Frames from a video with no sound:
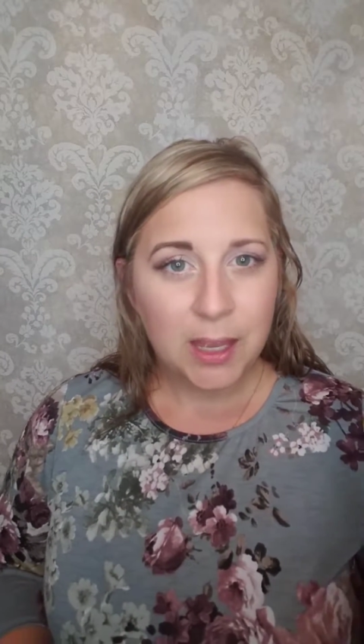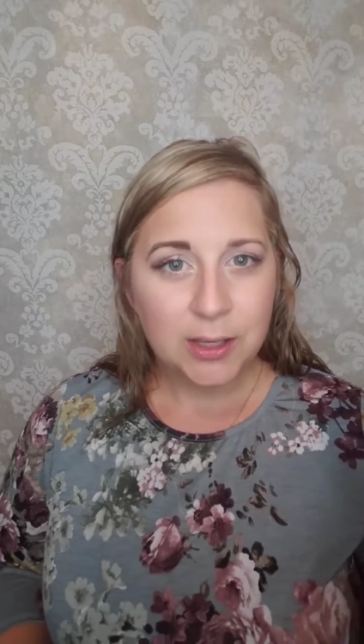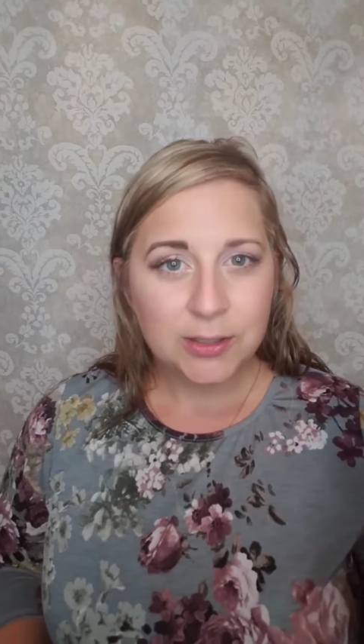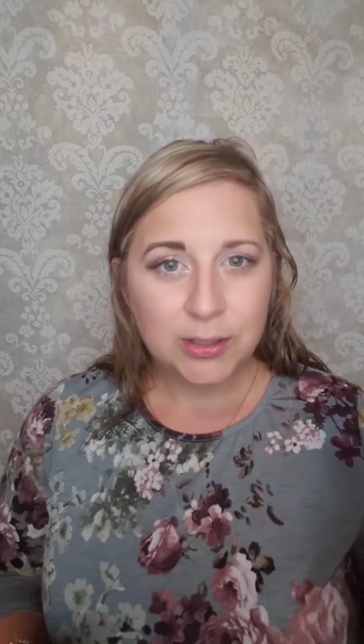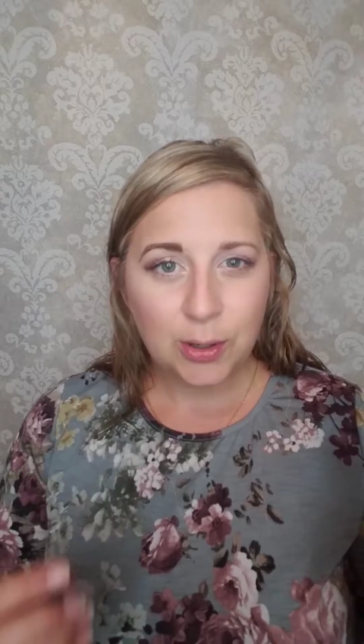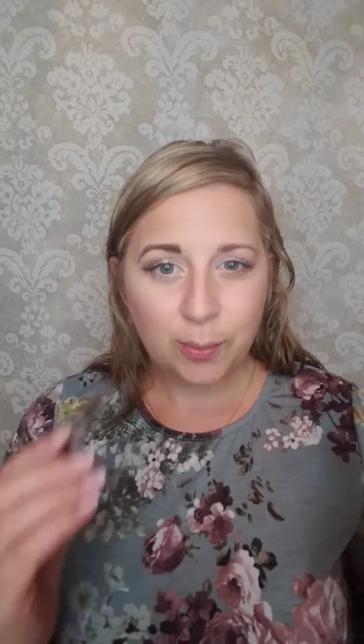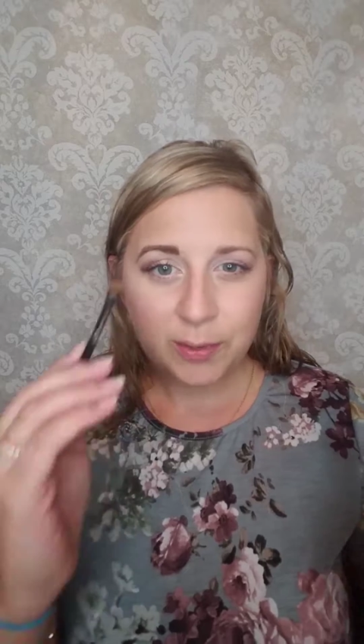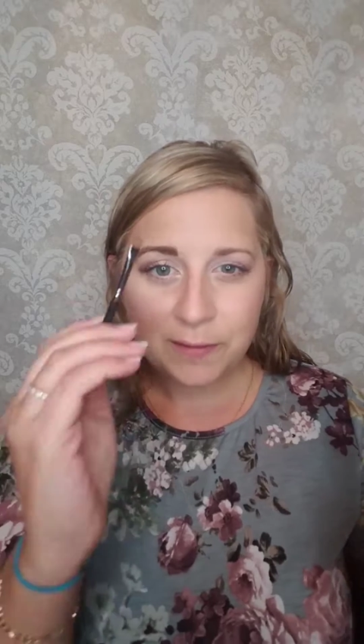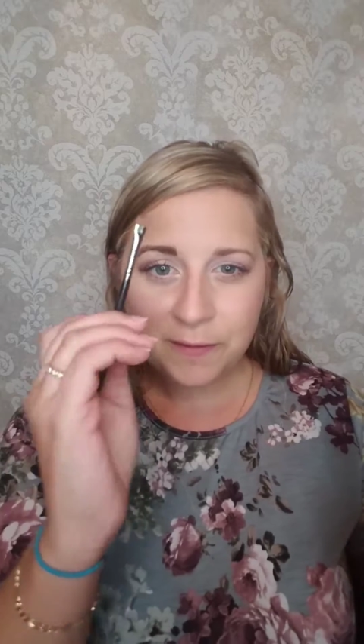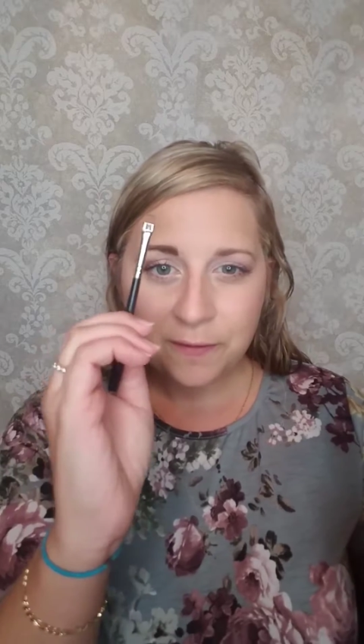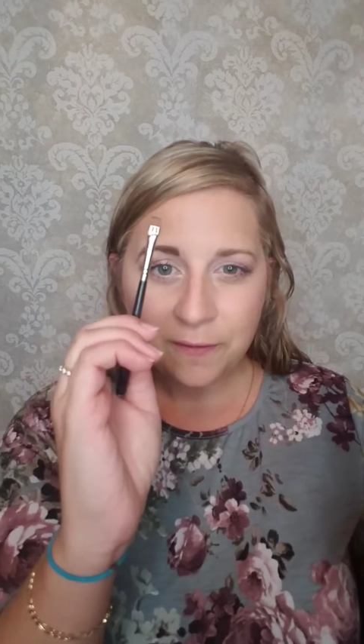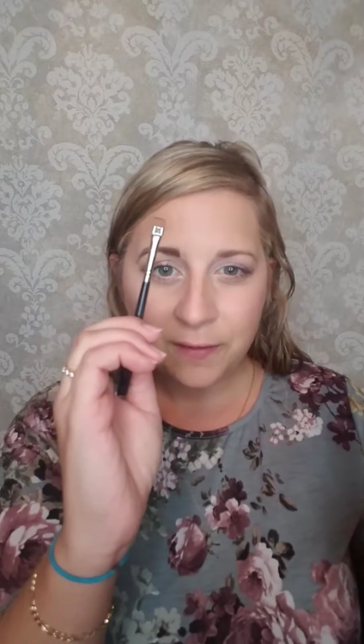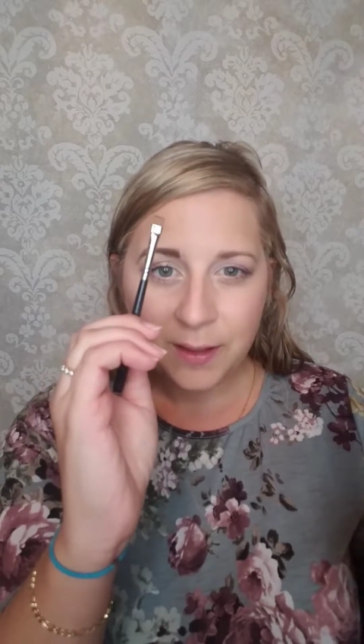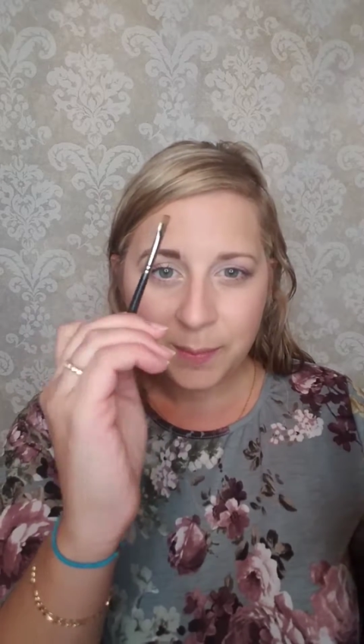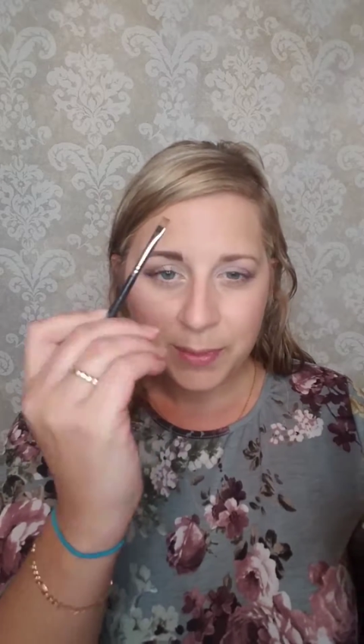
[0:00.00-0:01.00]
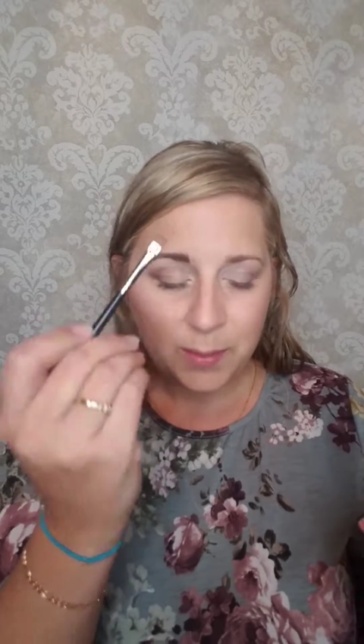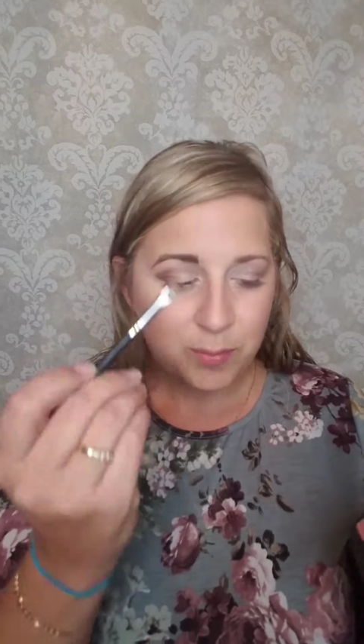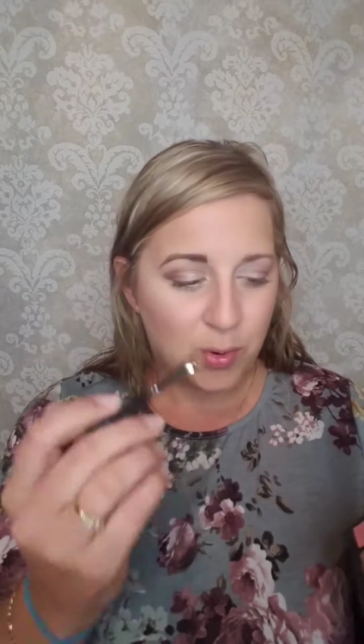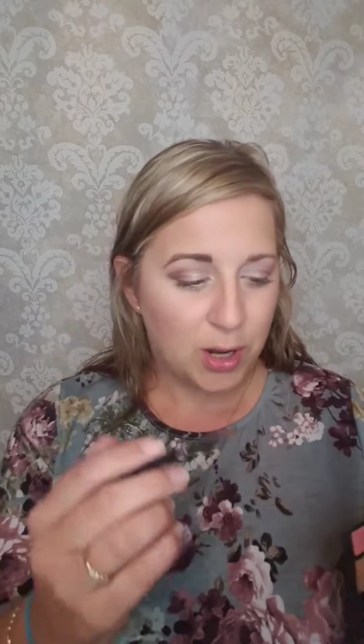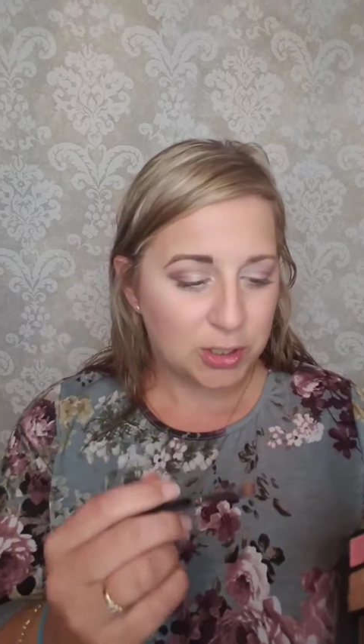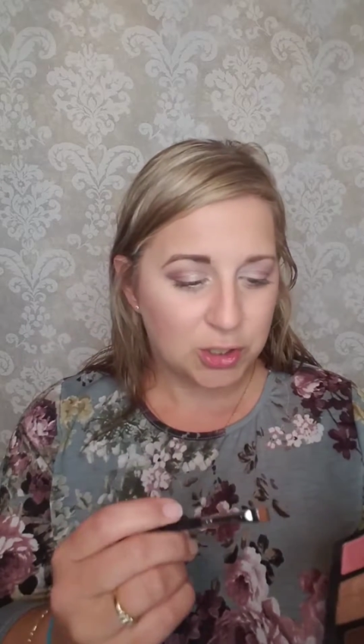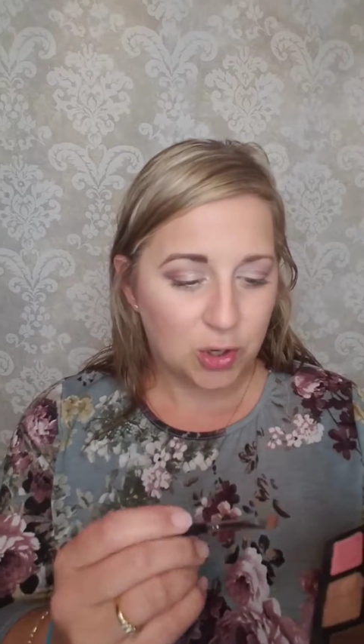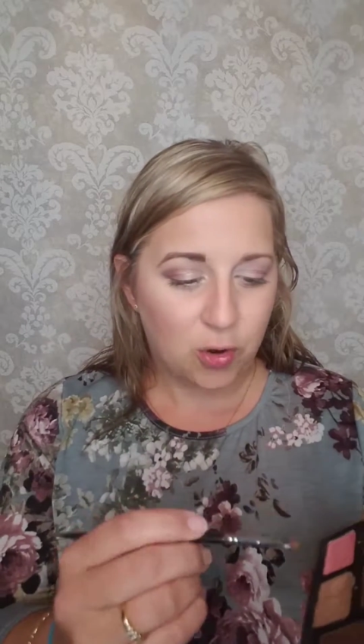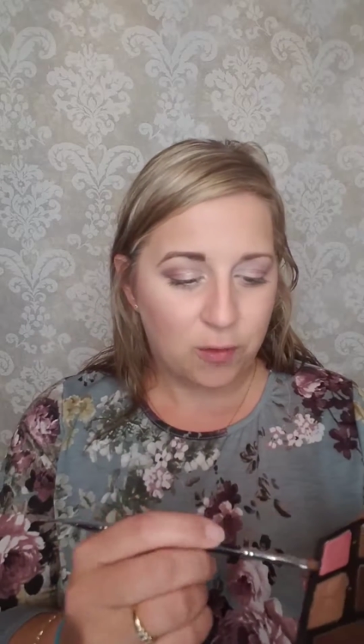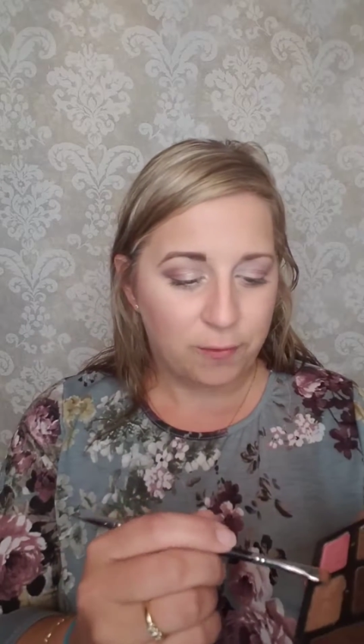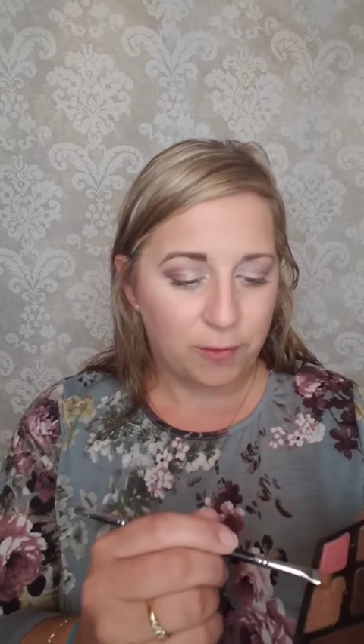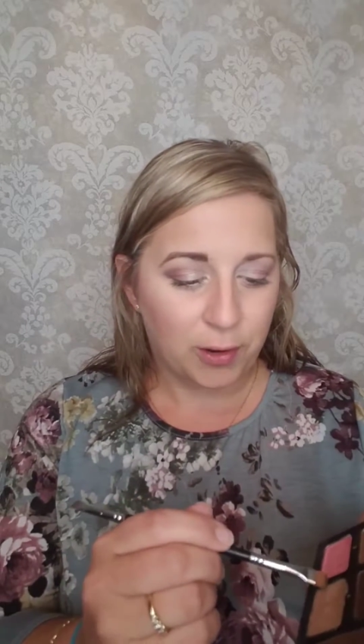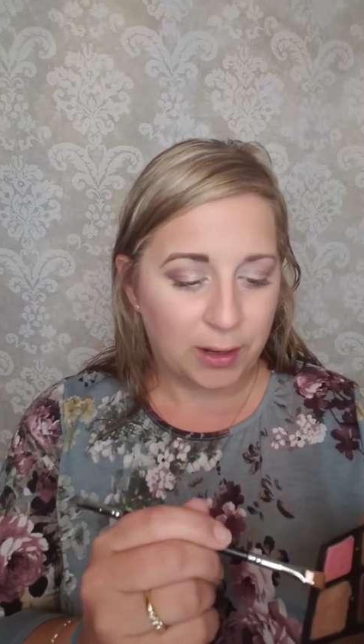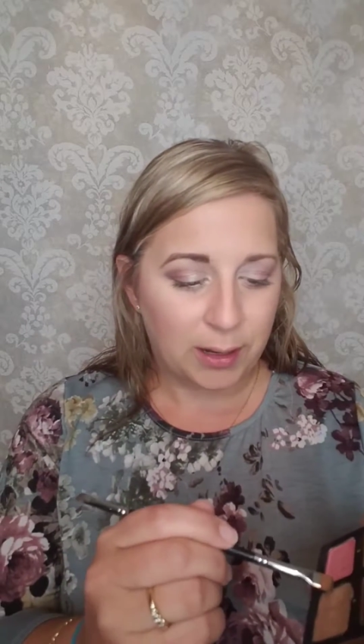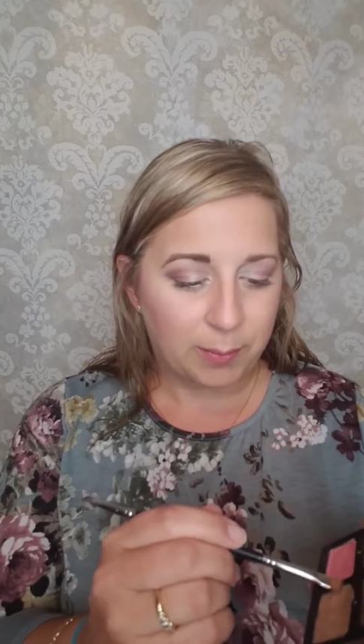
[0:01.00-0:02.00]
So I'm gonna flip the brush over and